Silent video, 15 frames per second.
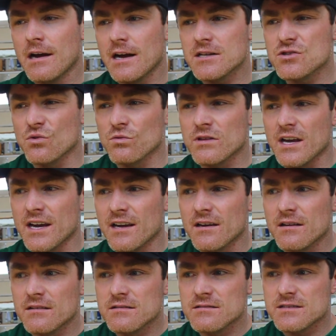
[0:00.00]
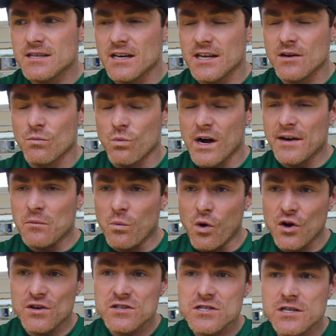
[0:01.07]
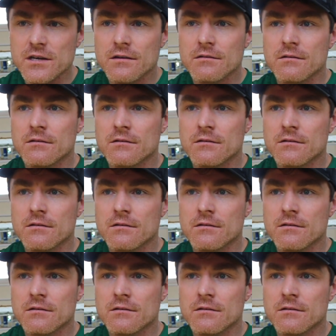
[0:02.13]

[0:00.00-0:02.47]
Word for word: I don't think Dillian White warrants it.